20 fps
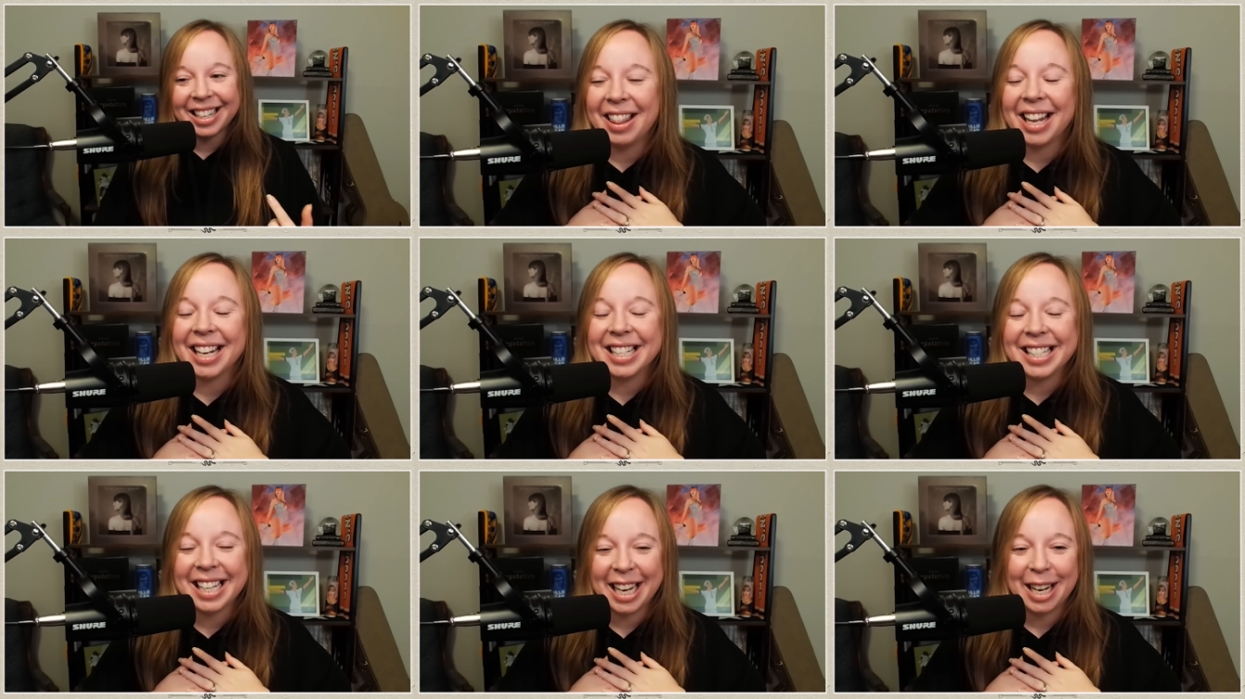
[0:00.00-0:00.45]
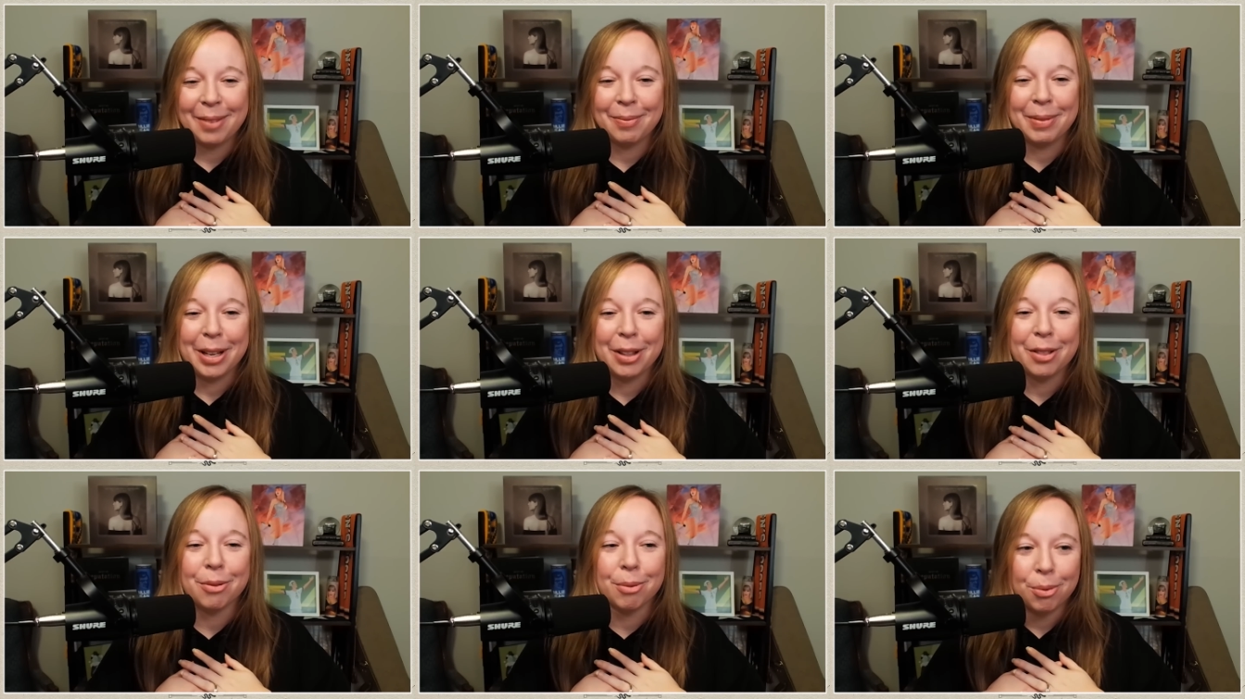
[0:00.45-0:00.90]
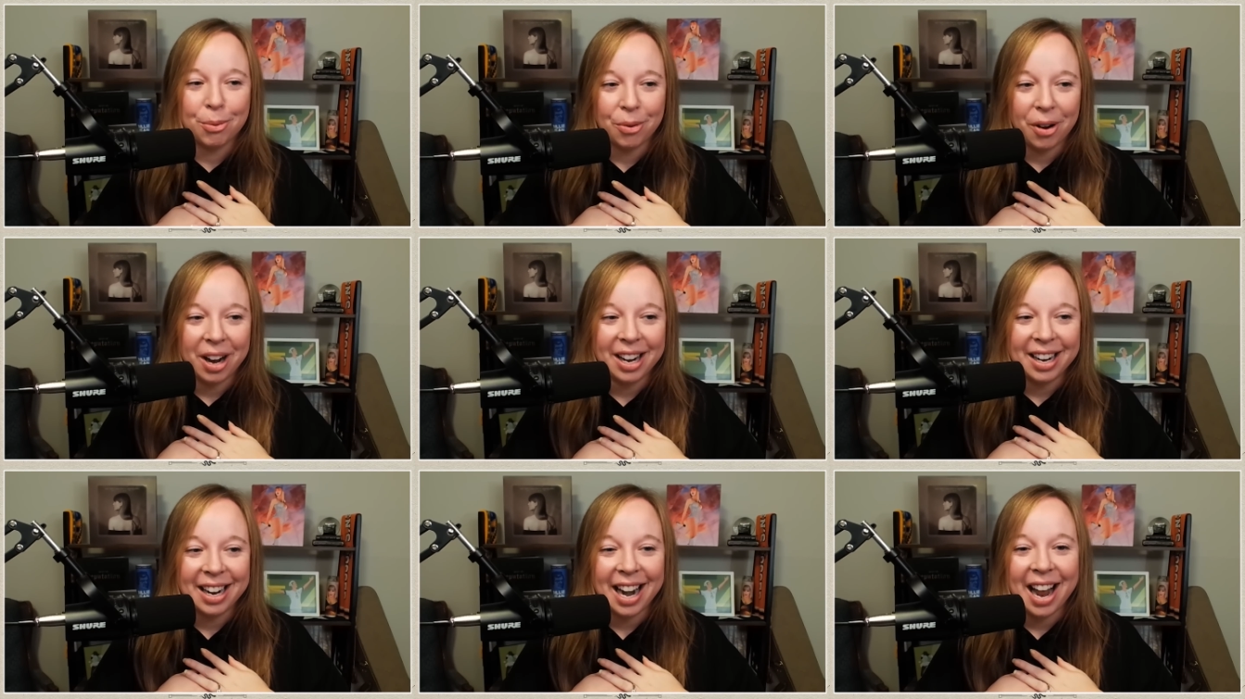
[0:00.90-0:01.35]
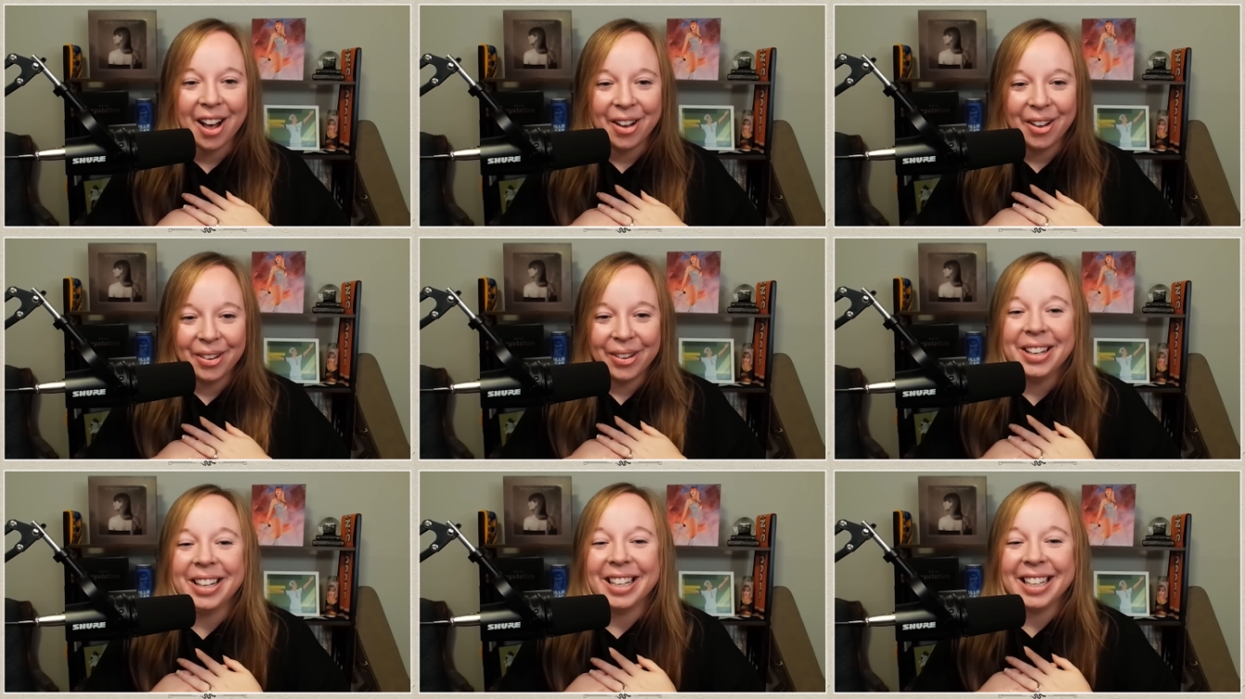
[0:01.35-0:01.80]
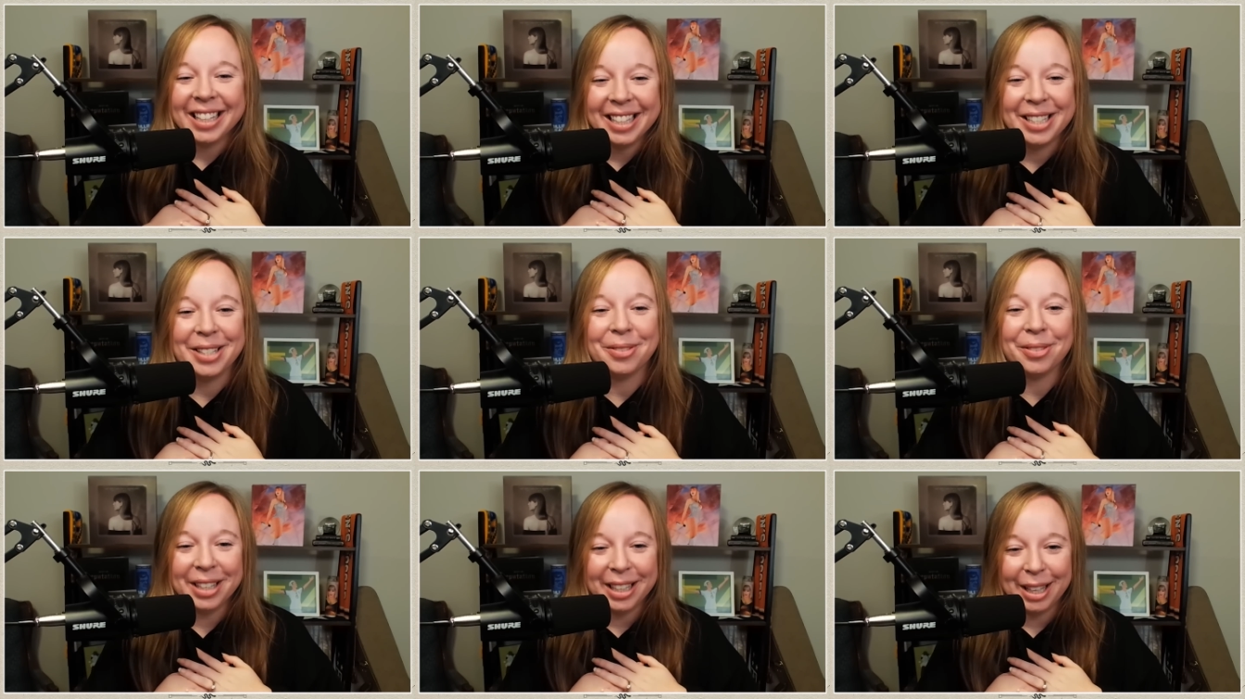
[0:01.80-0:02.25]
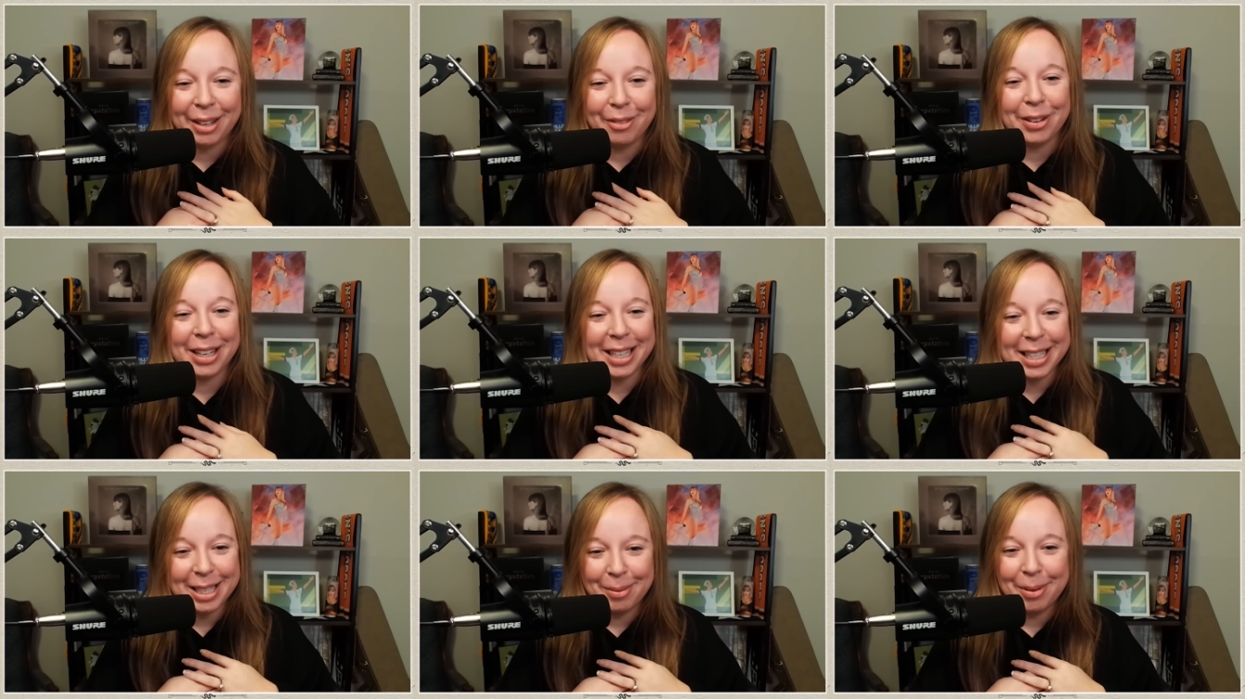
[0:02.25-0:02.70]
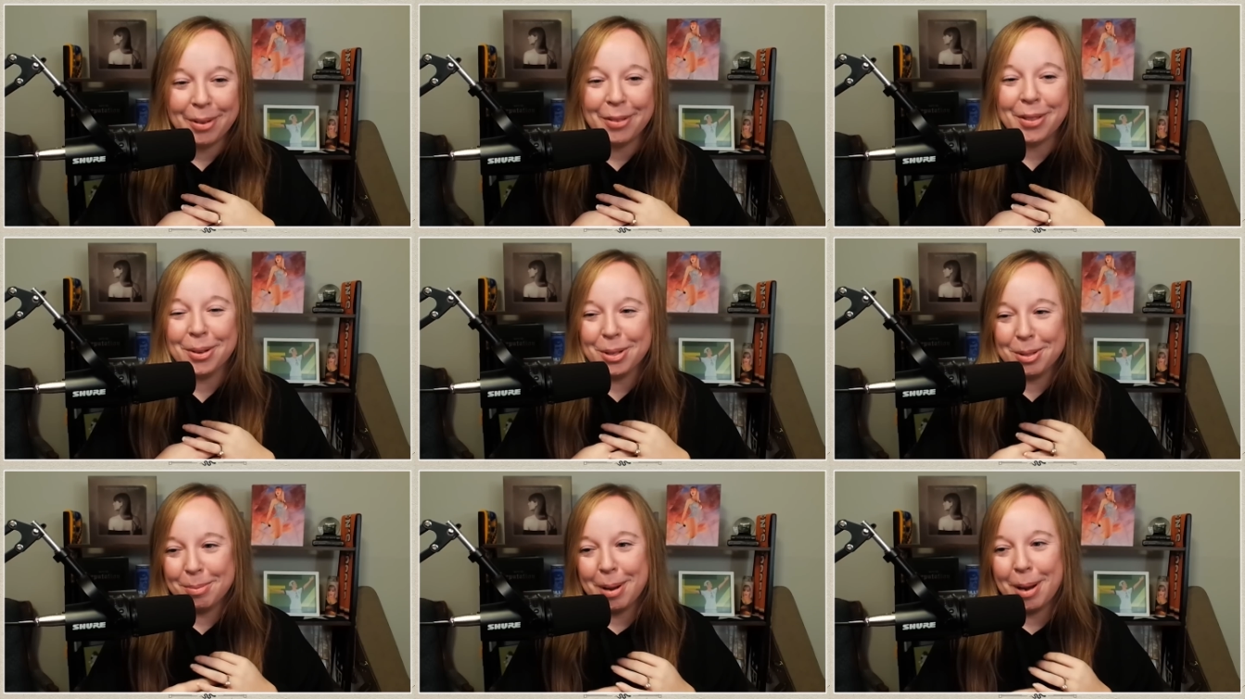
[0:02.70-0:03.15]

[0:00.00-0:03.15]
That's getting me through right now, is reliving some of those